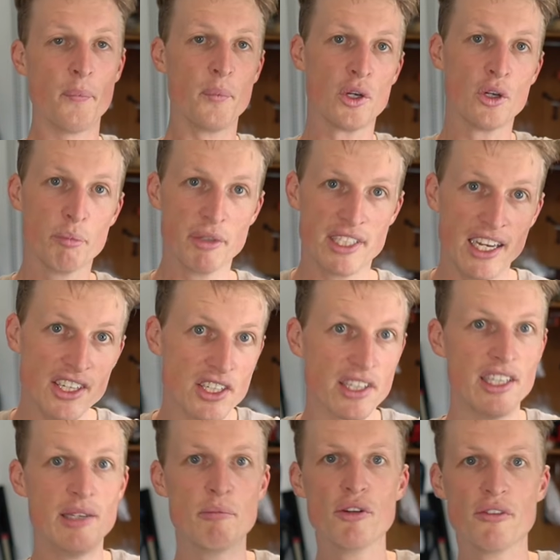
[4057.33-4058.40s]
We could
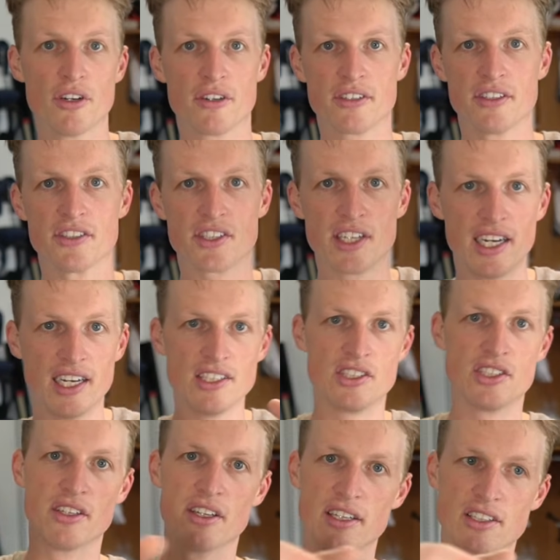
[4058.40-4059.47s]
potentially move it off to the side
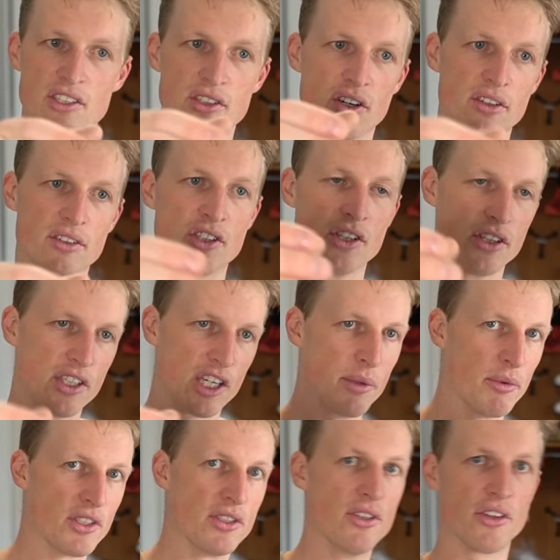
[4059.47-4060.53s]
so that the
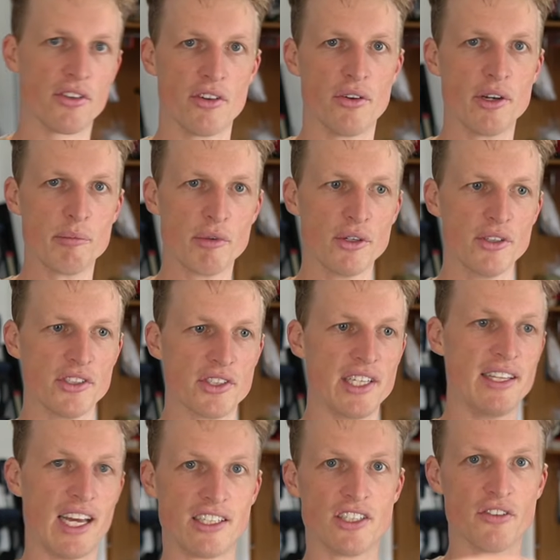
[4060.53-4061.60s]
Jugglebot's not throwing balls
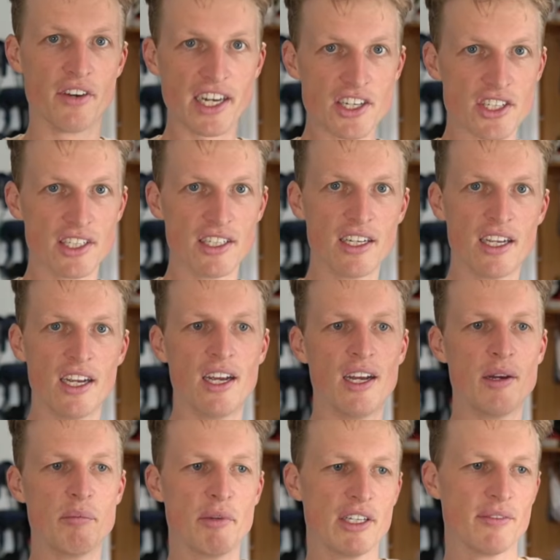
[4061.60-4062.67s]
in that direction,
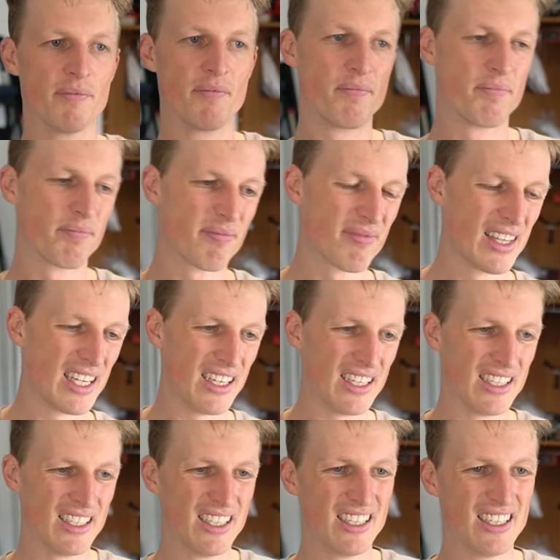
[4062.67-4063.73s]
but
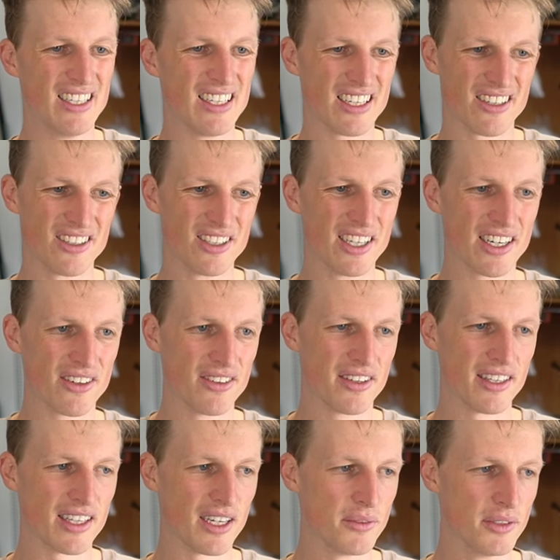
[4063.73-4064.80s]
I don't know. I don't
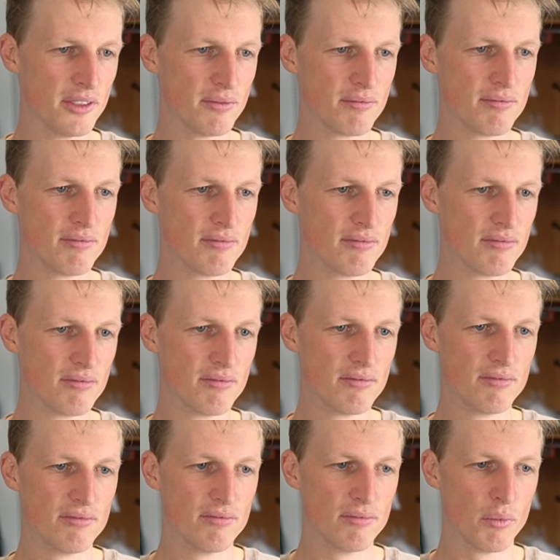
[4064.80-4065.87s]
think that would
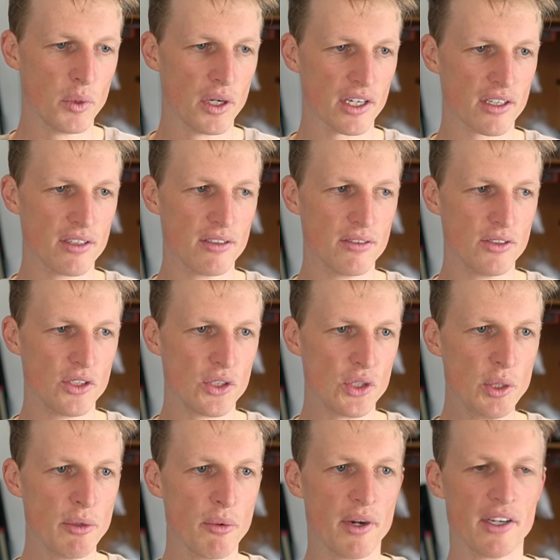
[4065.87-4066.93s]
work
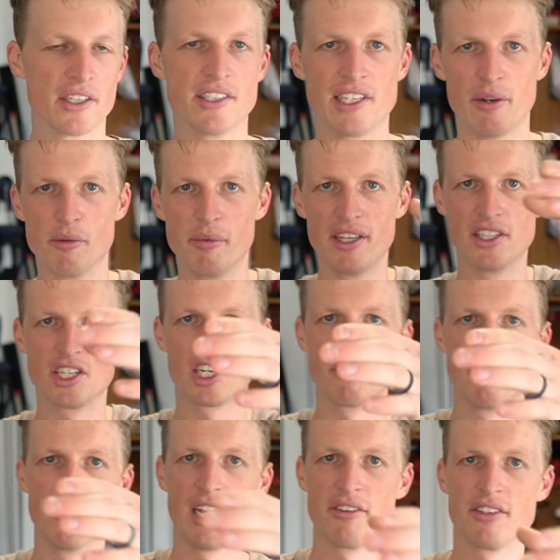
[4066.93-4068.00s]
super well, because that would mean the
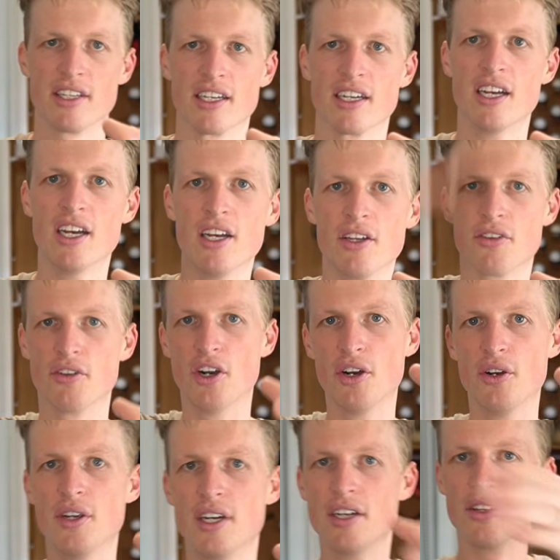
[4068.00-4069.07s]
Jugglebot would have to like
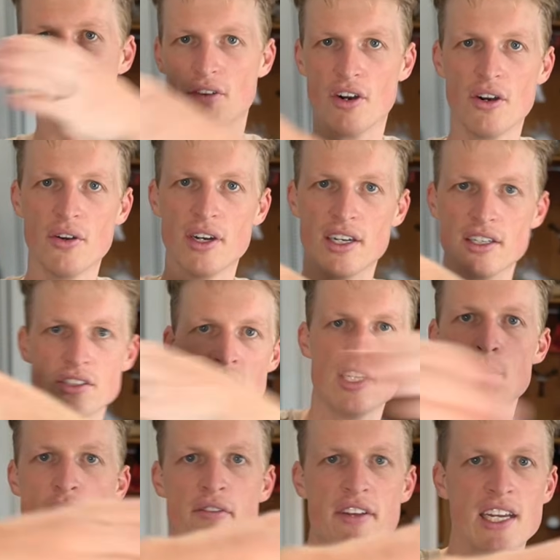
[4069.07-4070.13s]
throw,
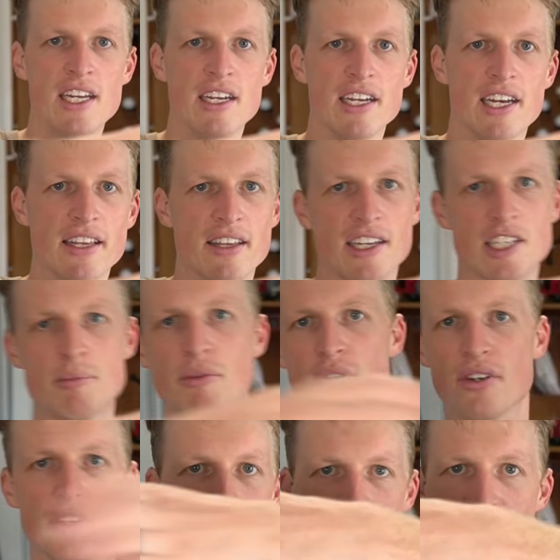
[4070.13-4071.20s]
zip over here to get the next
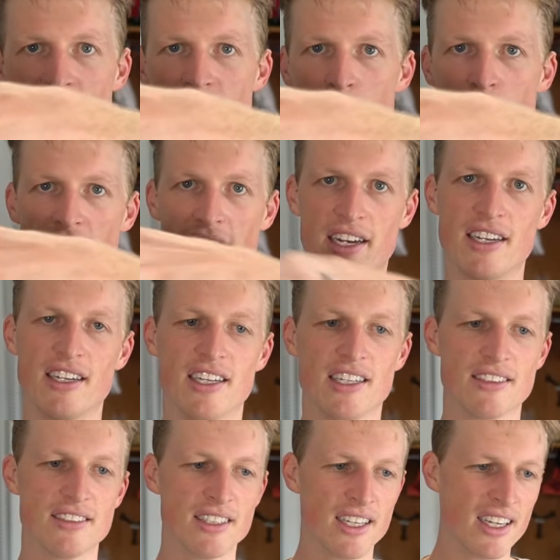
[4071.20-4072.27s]
ball, and then zip back.
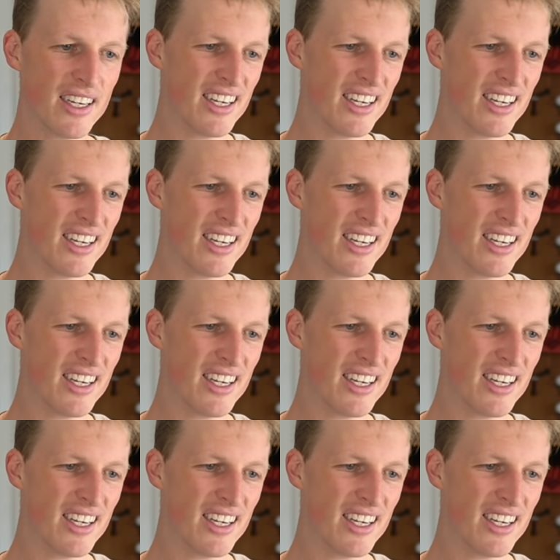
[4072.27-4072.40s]
And